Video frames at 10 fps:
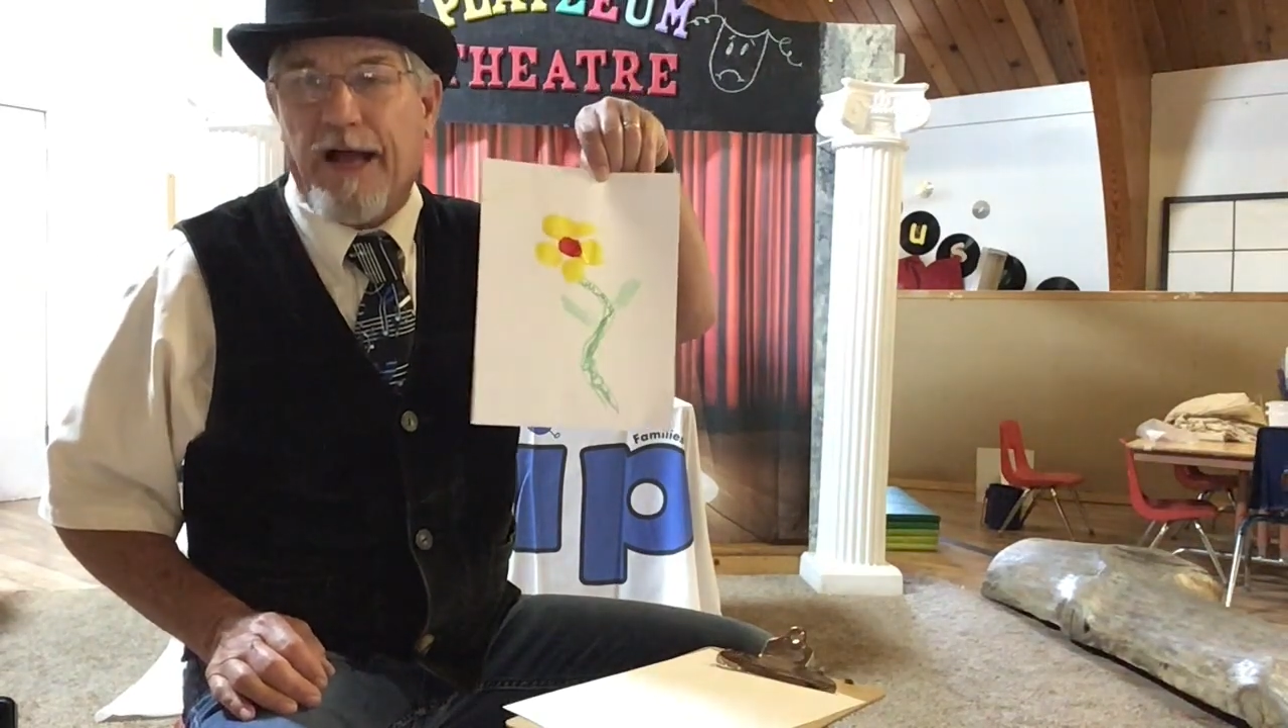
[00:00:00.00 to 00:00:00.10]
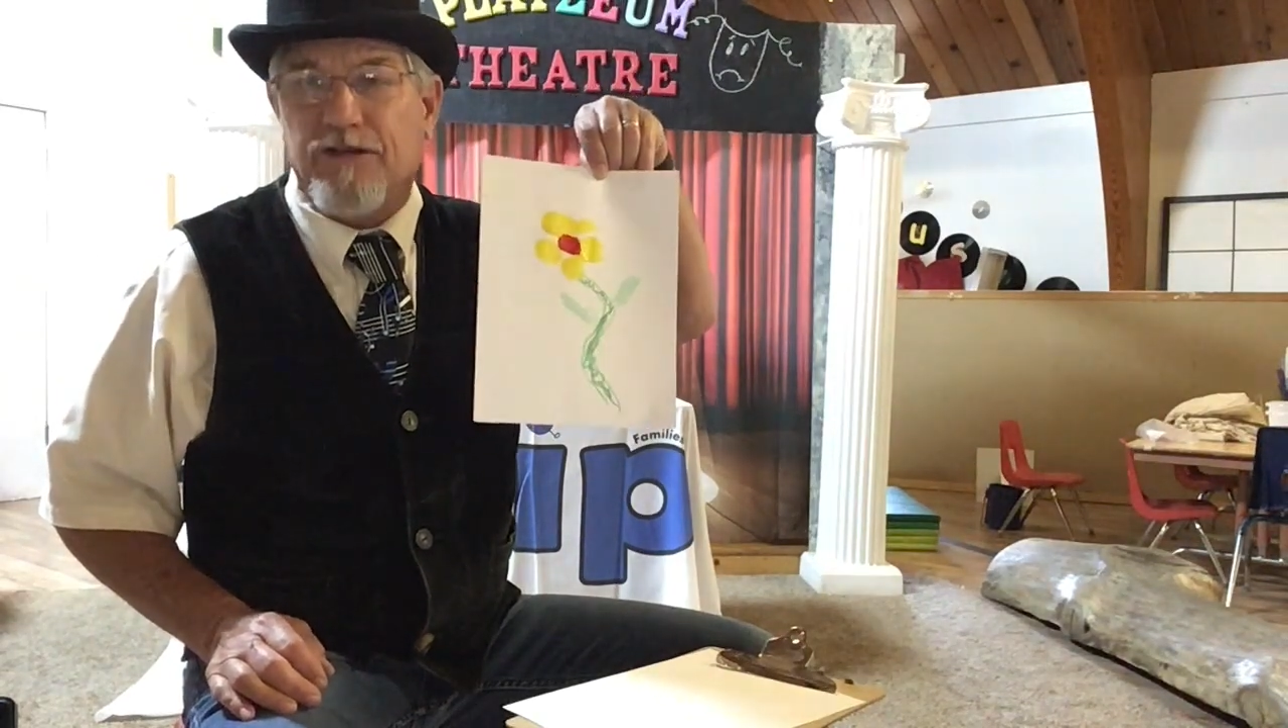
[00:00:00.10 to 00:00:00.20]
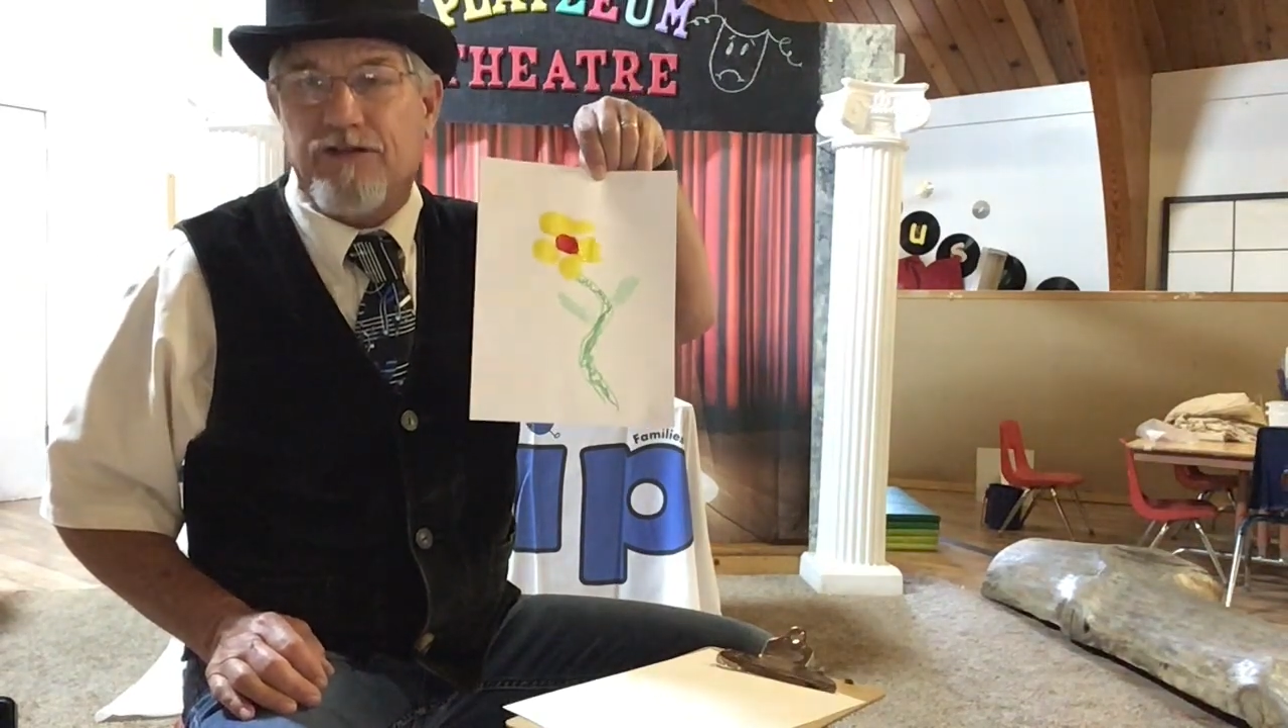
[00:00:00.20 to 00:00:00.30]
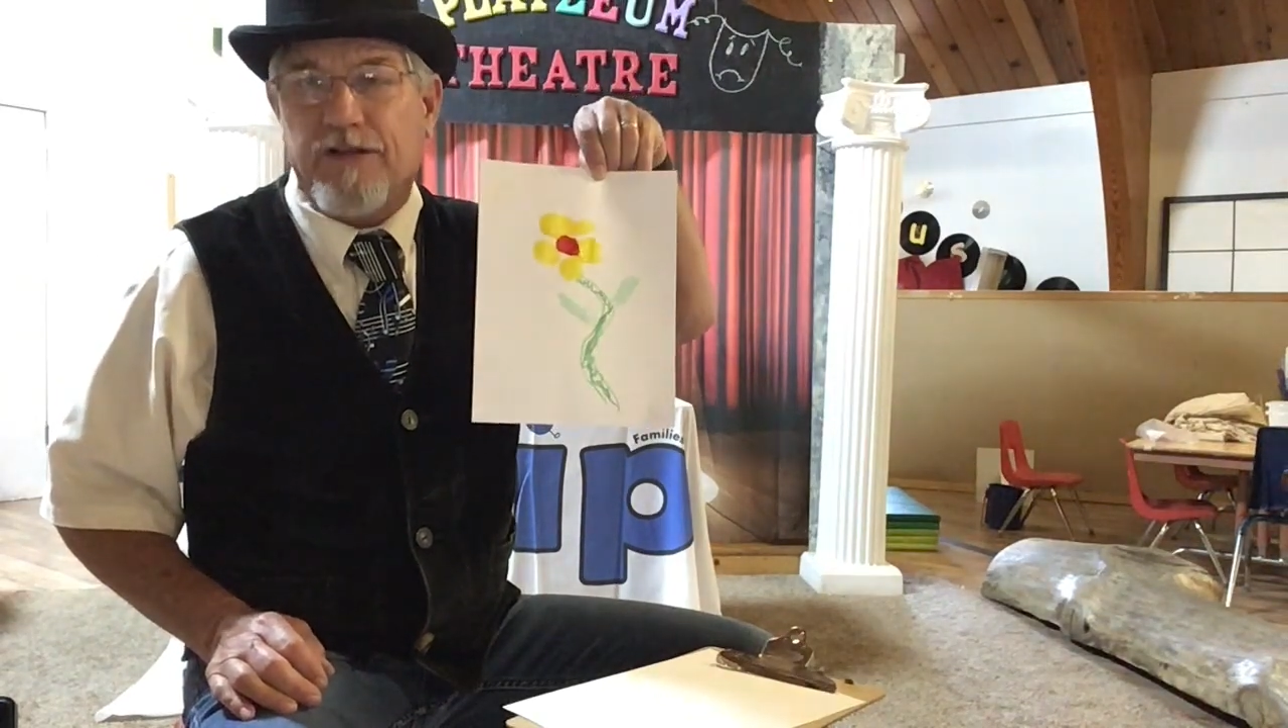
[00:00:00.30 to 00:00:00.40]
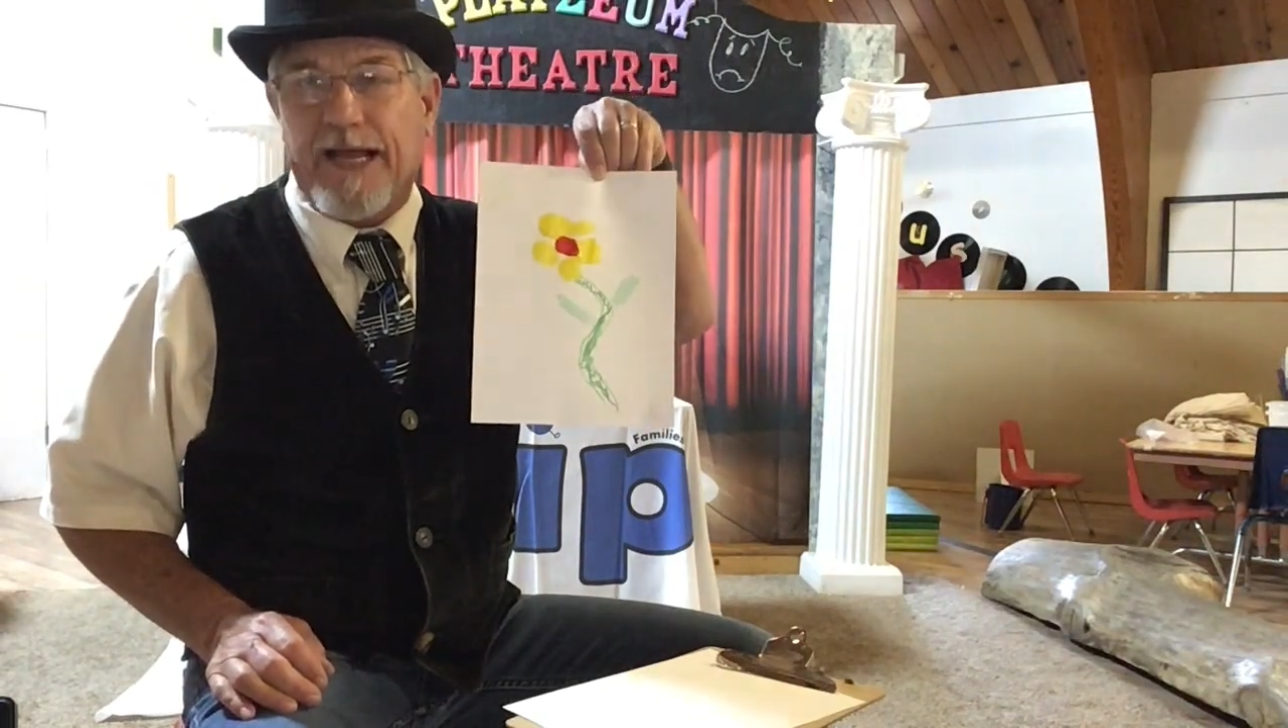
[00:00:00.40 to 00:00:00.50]
I
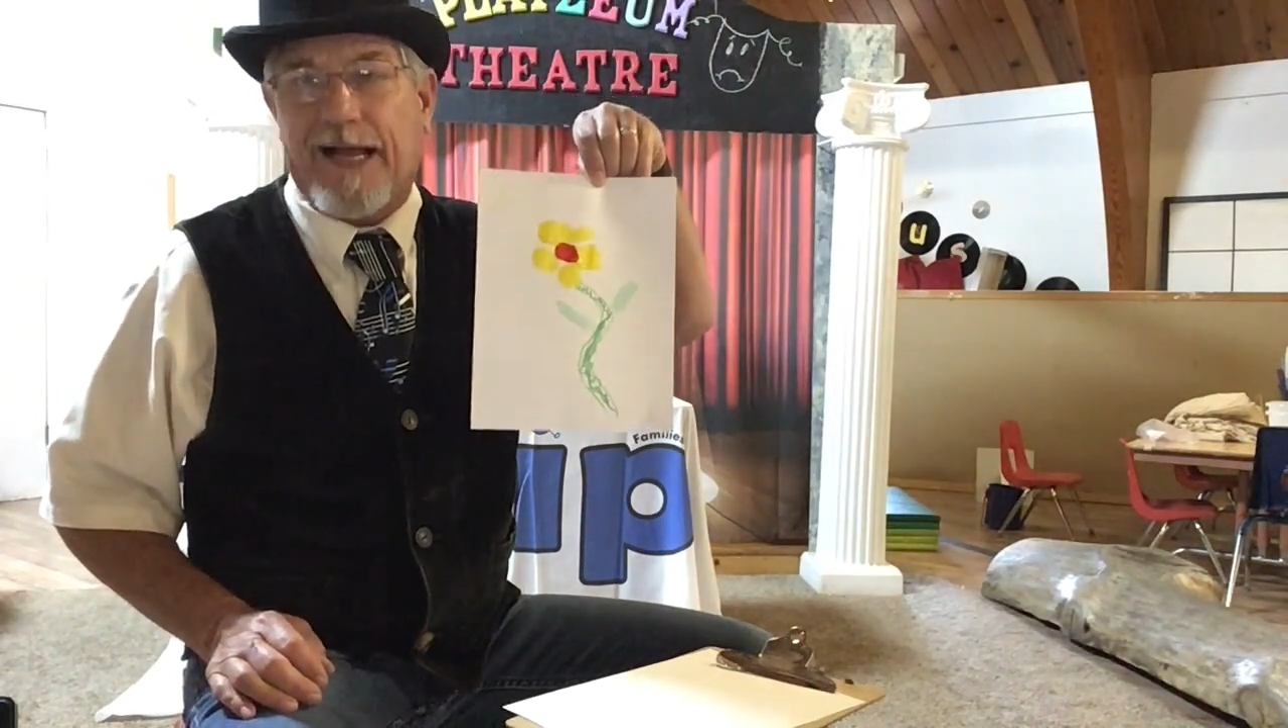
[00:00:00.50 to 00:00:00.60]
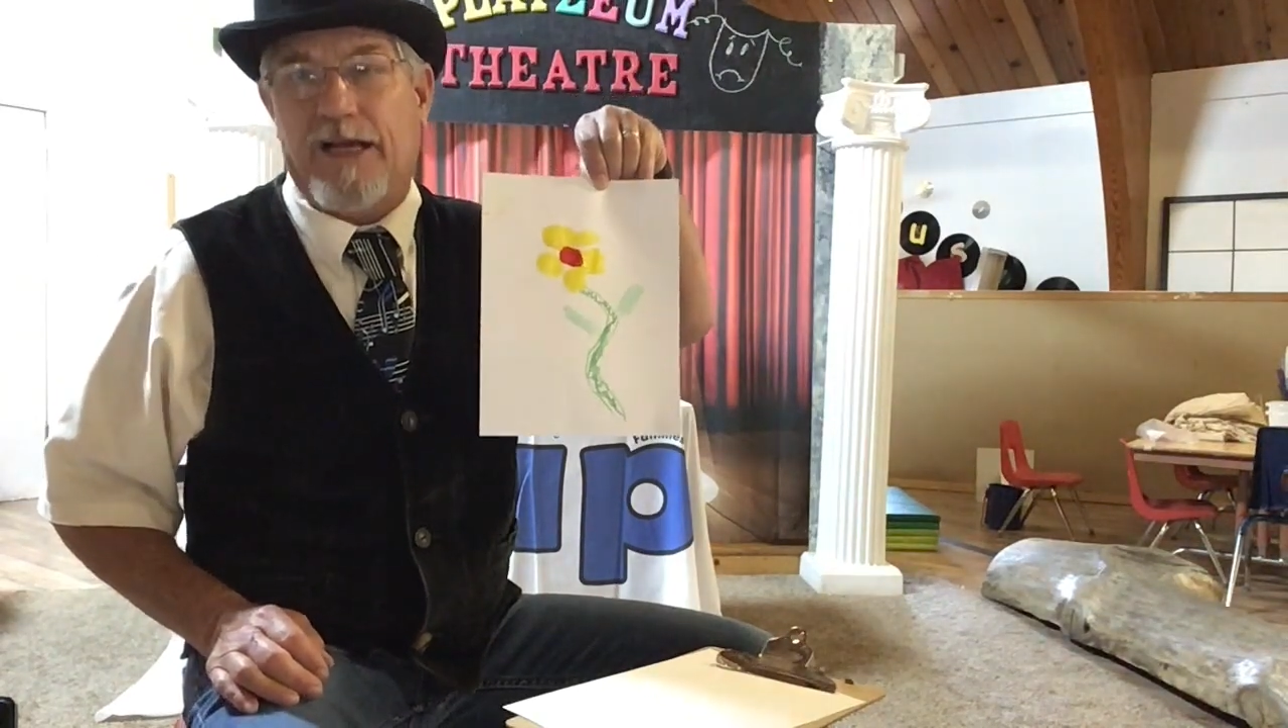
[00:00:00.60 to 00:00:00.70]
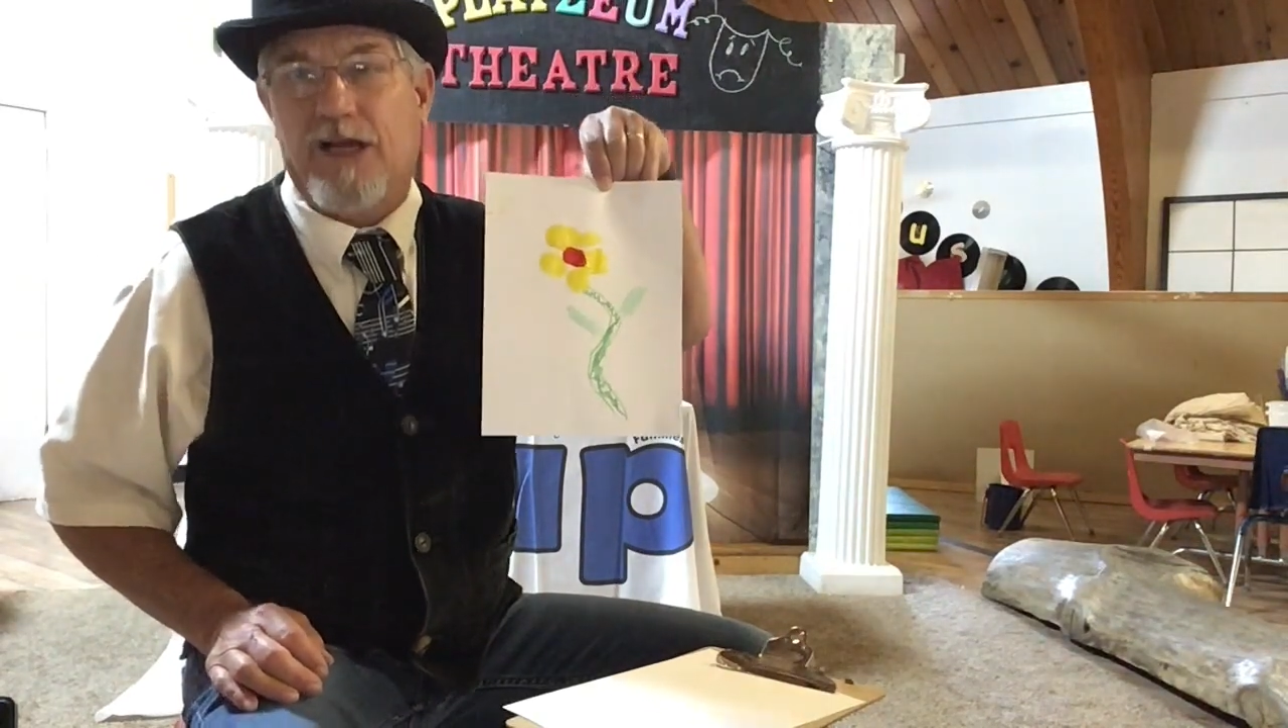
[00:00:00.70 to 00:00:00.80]
just like a